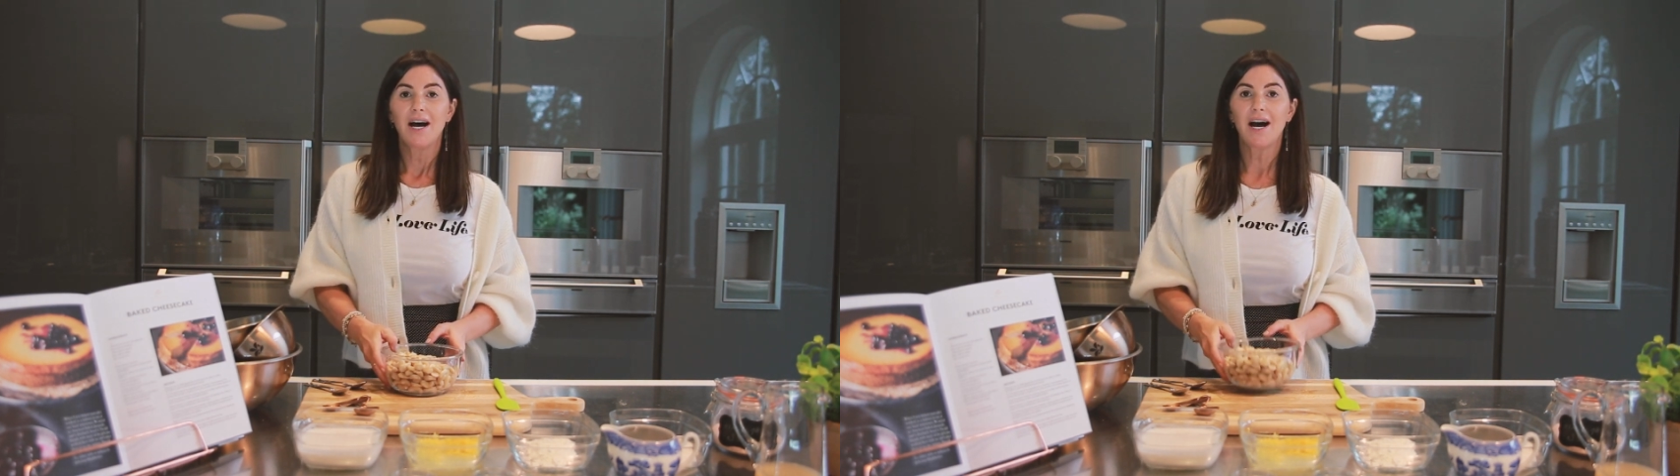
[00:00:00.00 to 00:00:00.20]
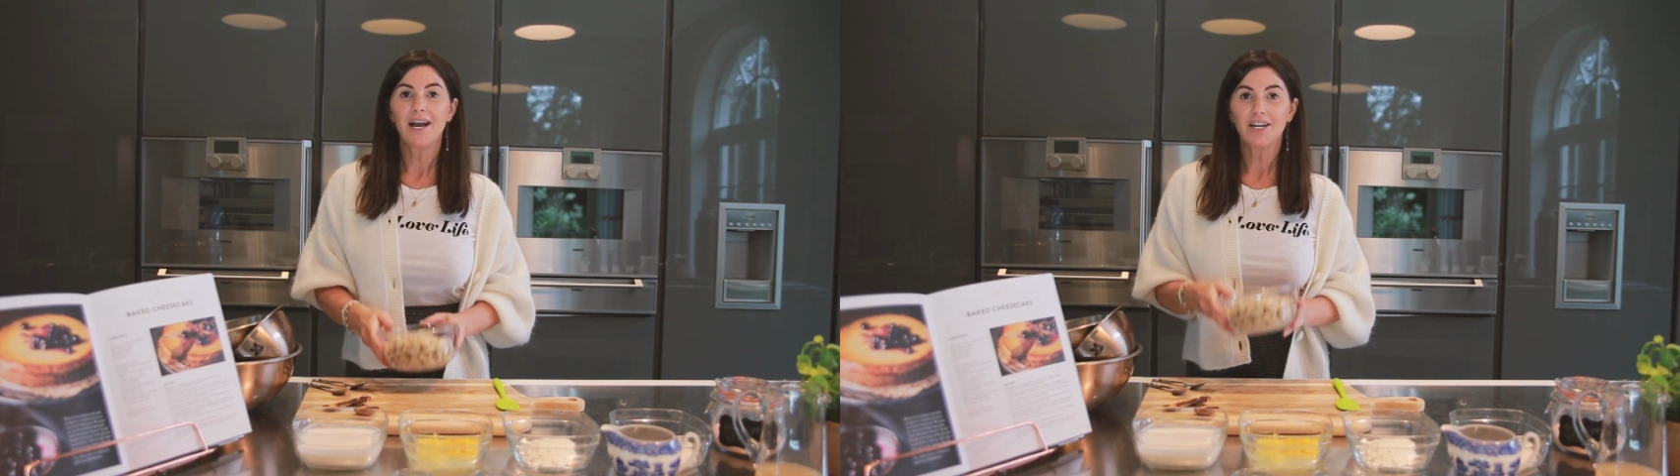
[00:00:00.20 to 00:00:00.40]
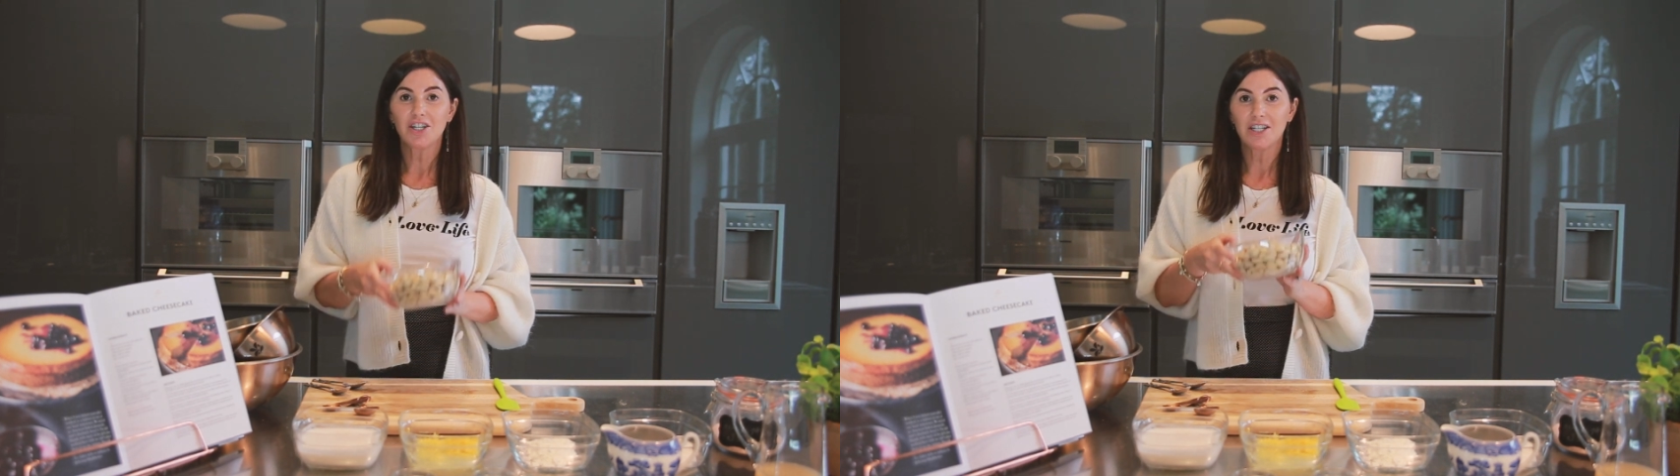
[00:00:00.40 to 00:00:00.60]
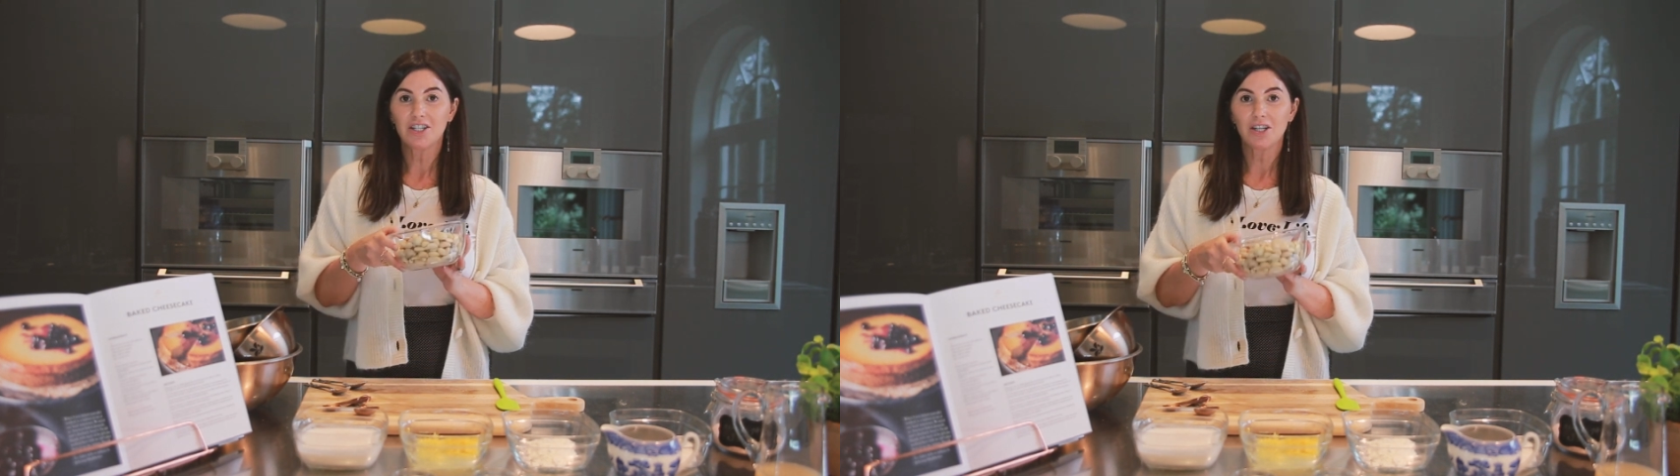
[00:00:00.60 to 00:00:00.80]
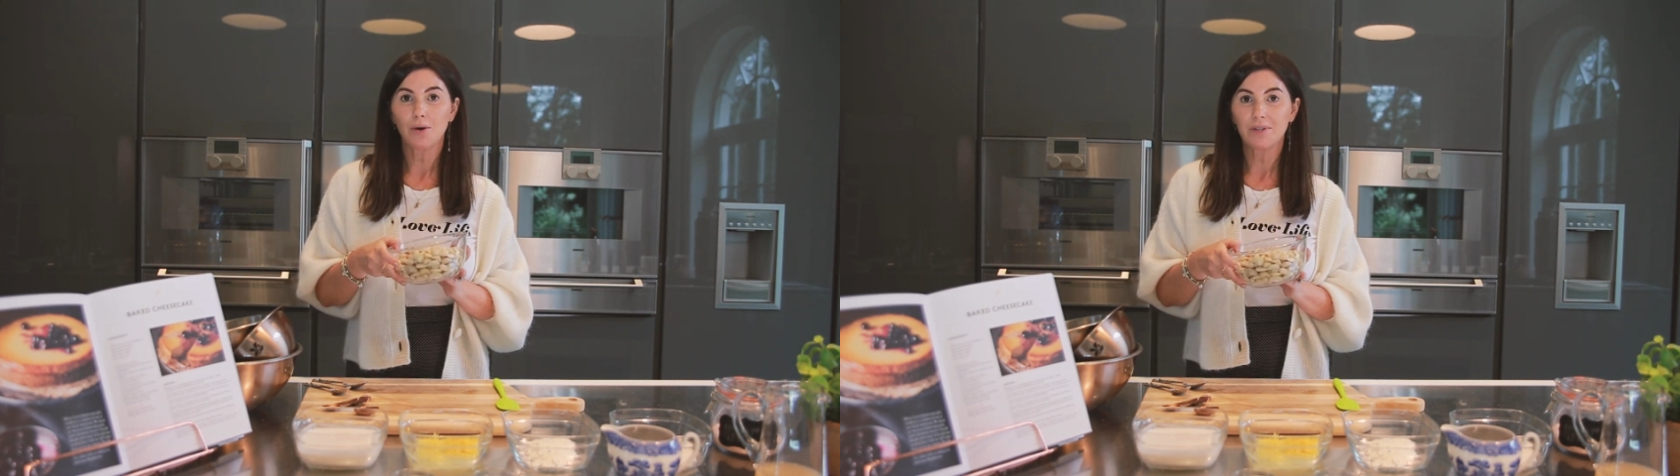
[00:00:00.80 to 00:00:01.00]
I actually
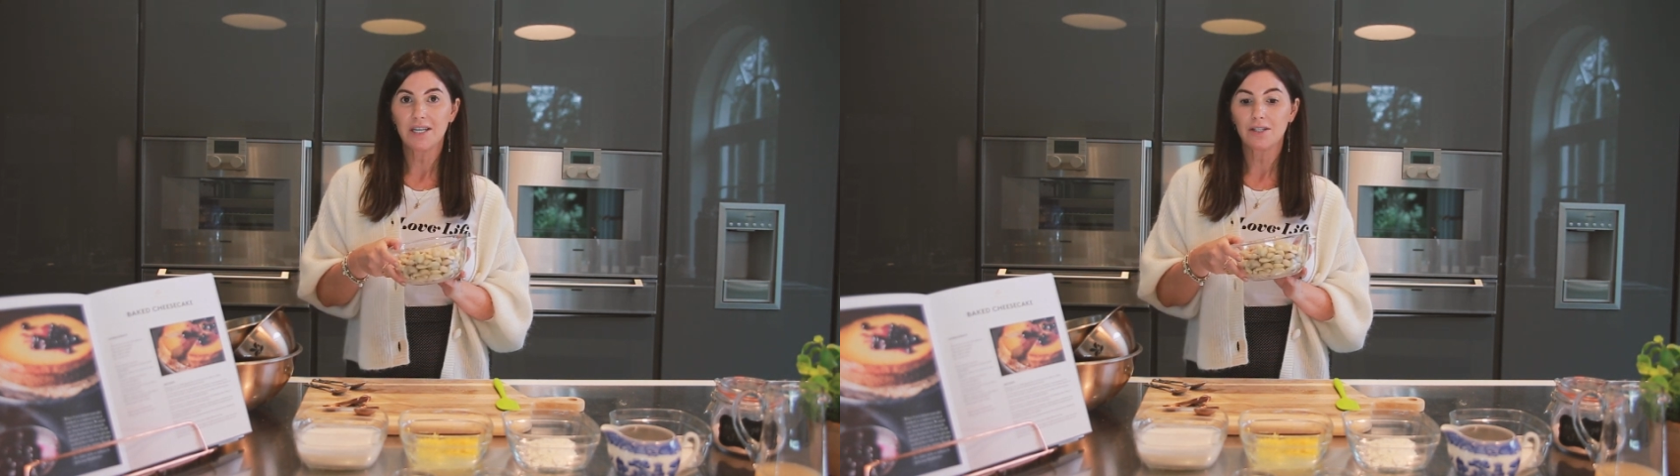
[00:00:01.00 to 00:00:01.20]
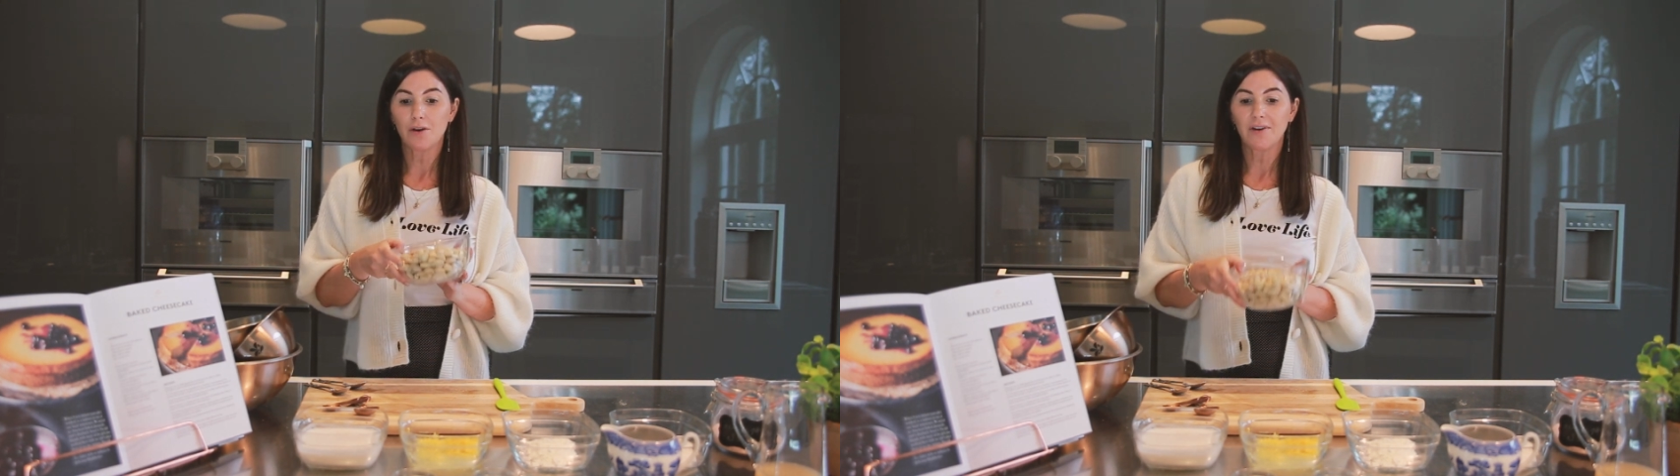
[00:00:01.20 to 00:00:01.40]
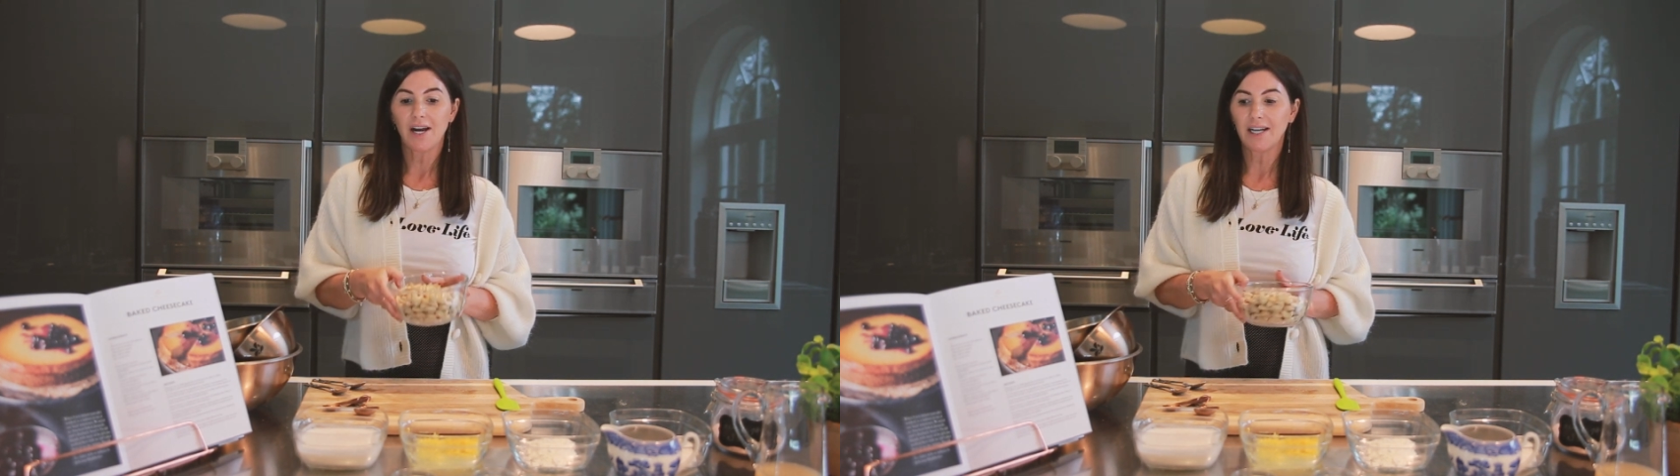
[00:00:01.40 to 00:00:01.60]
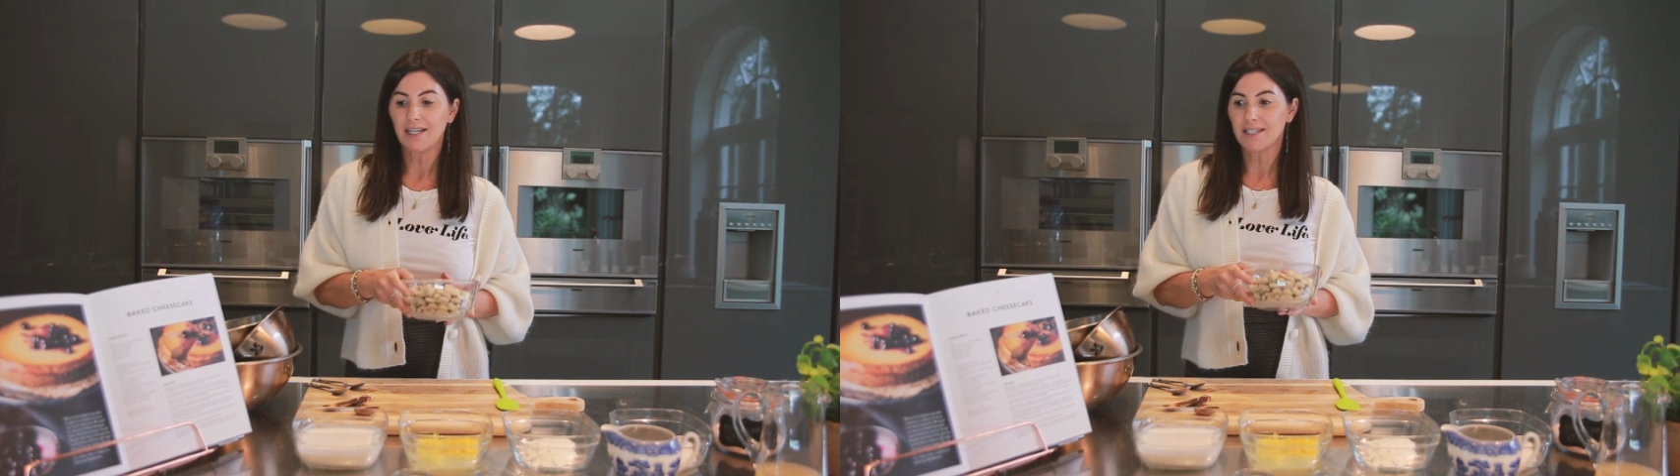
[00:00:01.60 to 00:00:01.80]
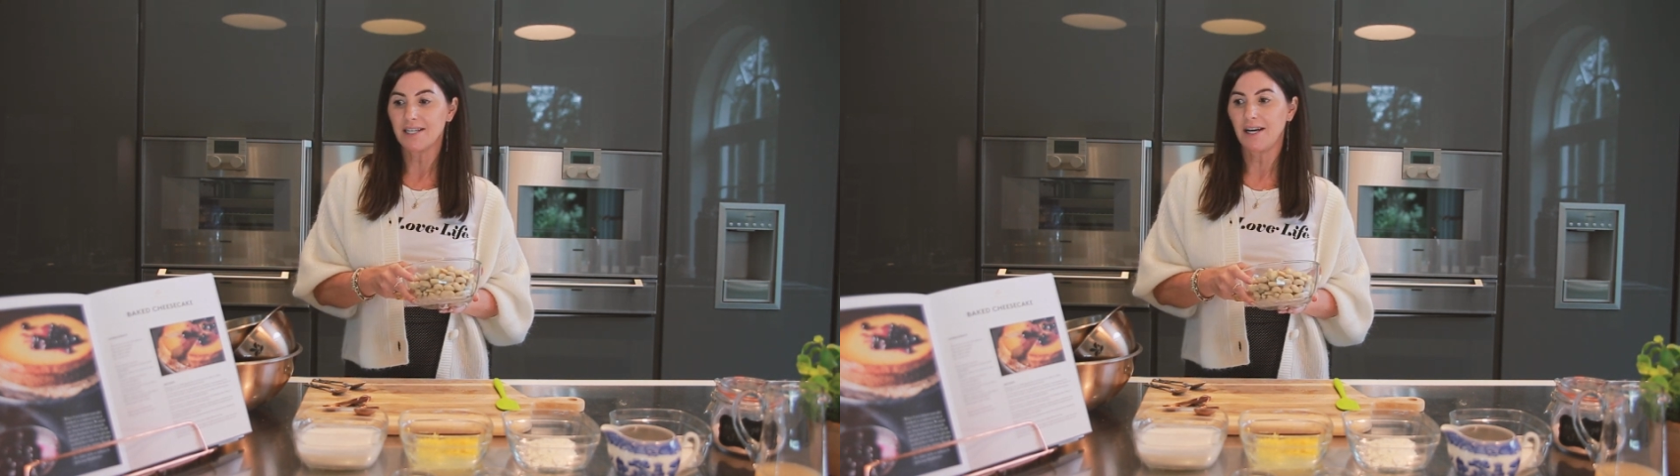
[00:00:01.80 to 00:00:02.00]
soaked these overnight last